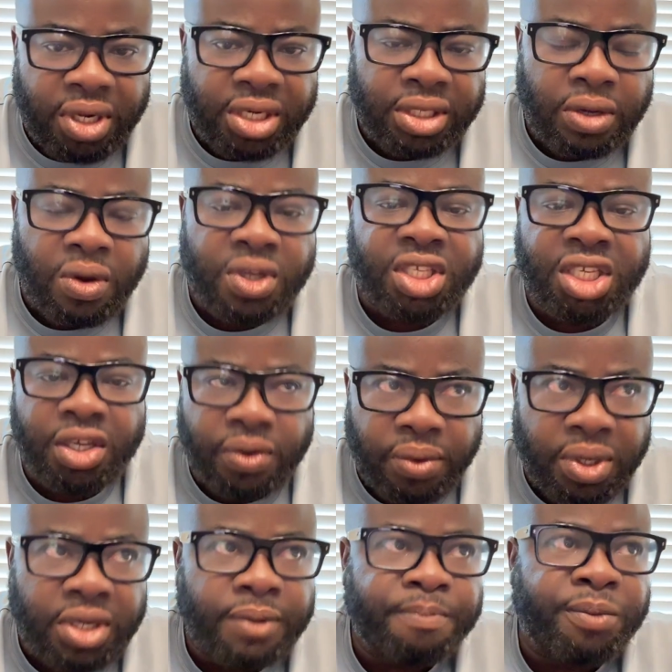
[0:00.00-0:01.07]
or
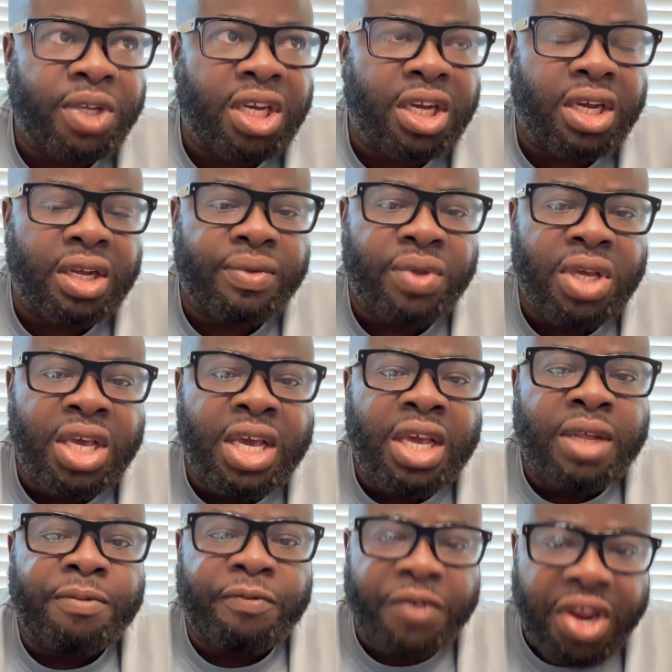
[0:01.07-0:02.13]
SQL,
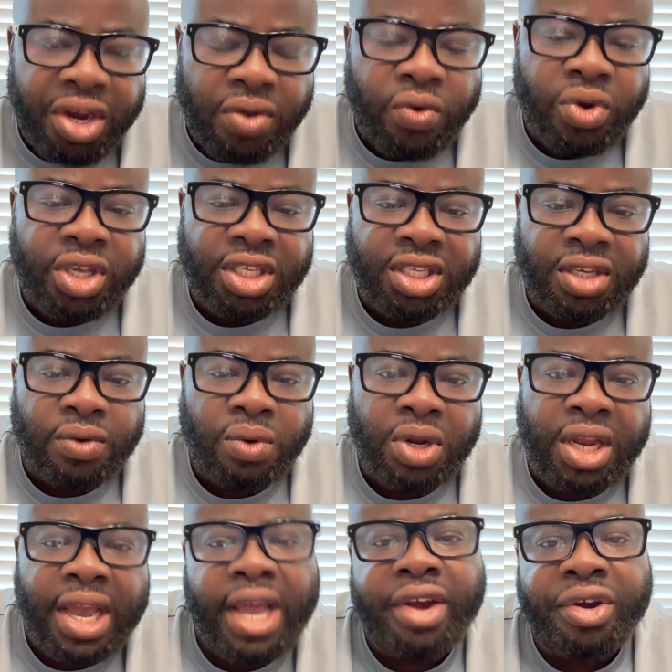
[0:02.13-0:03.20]
very good in
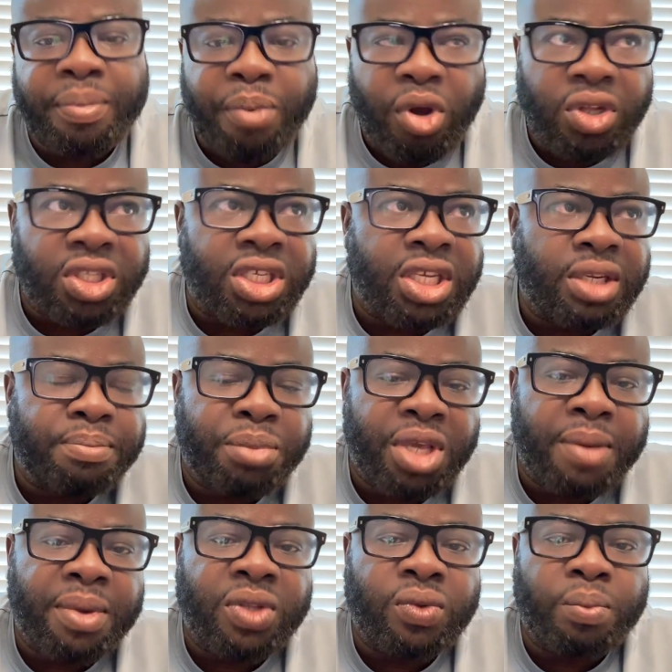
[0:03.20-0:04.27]
SQL and reporting, be
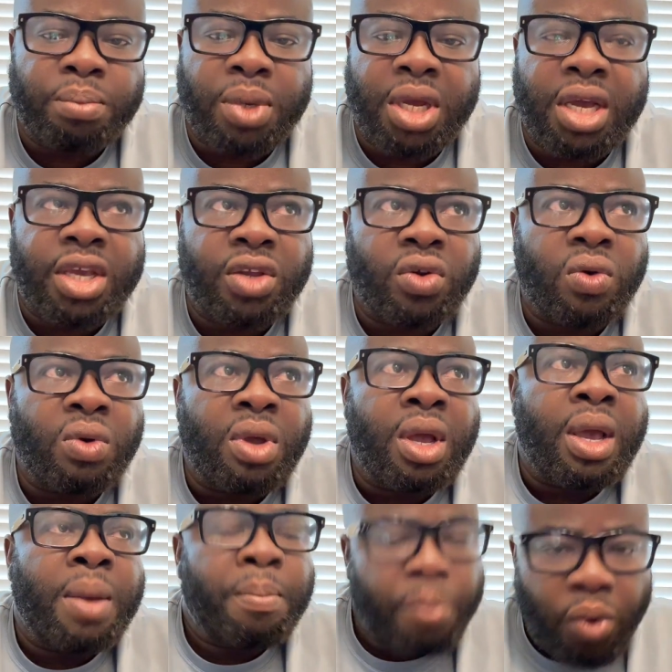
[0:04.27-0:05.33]
able to
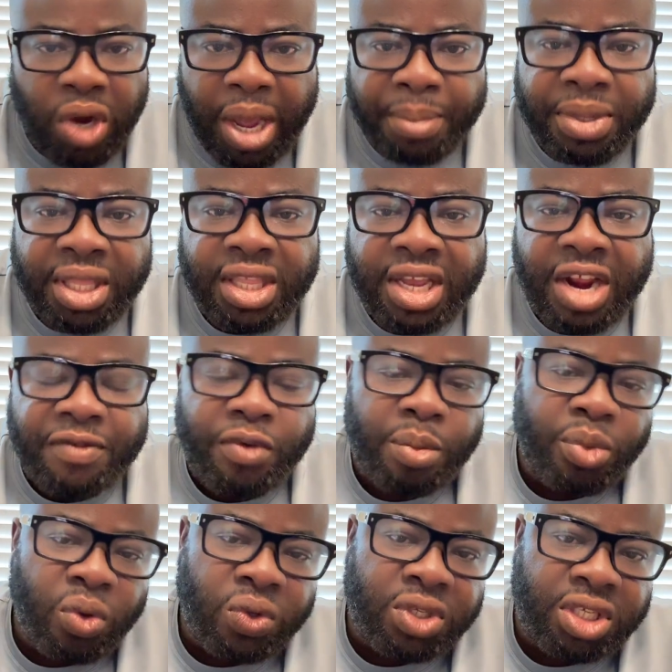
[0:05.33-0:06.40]
pull up the data
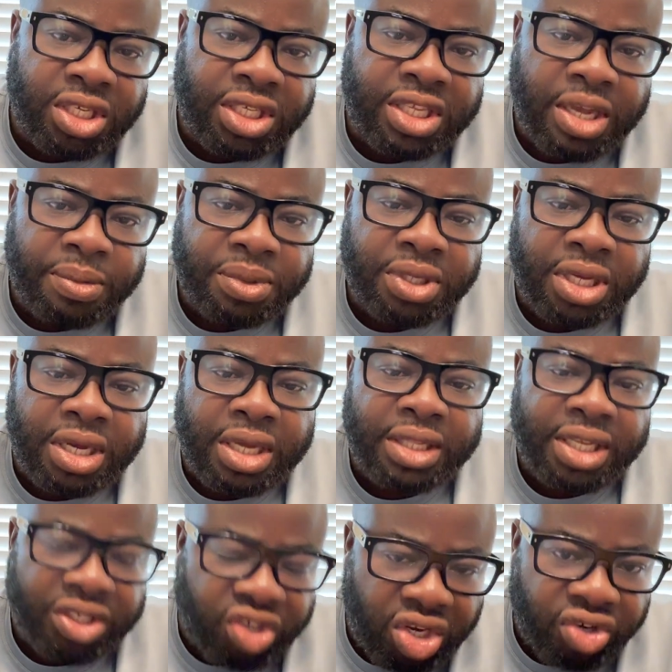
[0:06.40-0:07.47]
from those systems,
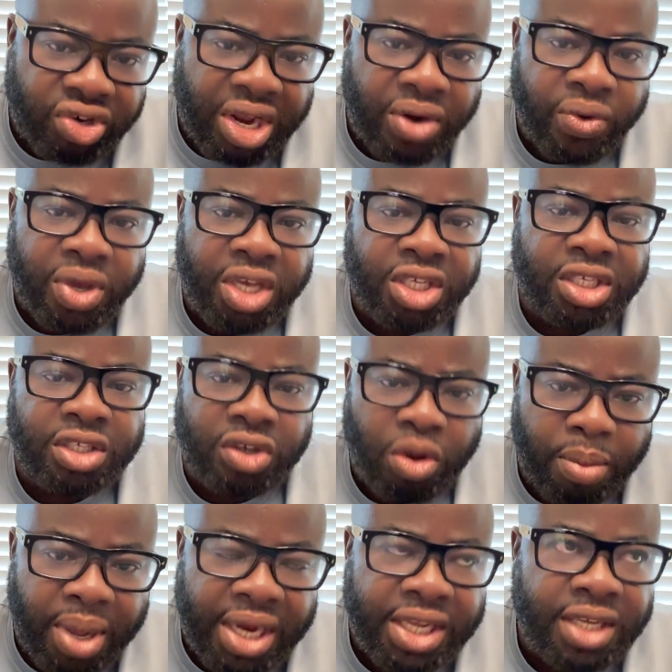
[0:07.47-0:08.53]
the central location
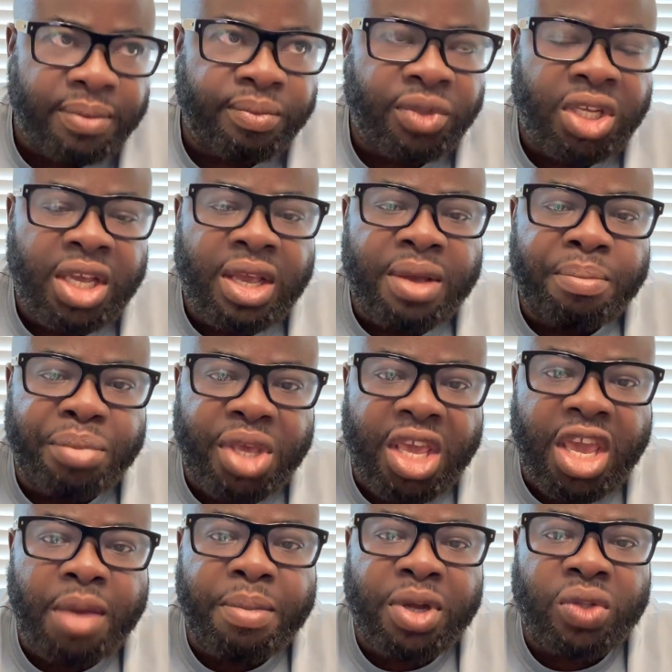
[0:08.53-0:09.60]
normally, be
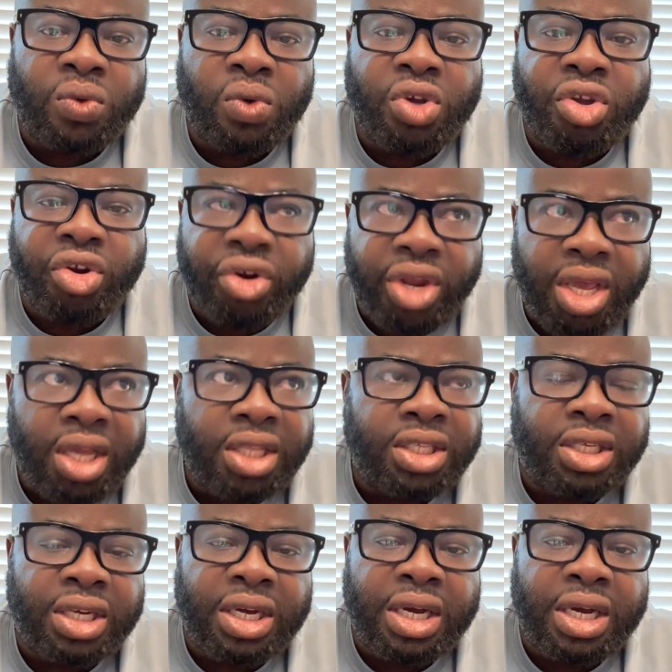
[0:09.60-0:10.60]
able to create